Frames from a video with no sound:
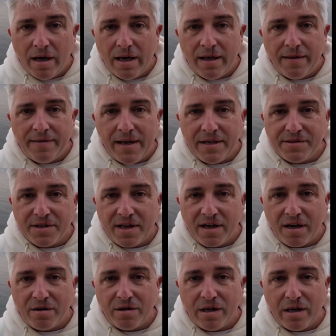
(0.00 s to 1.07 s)
and things that
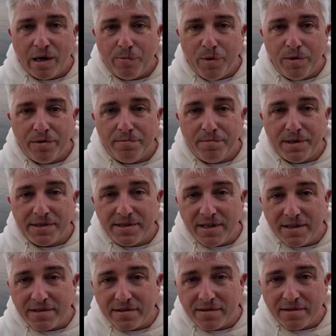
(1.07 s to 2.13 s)
are going to help you in
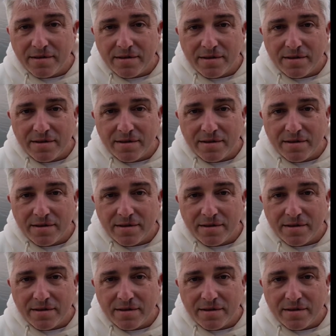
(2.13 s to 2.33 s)
business.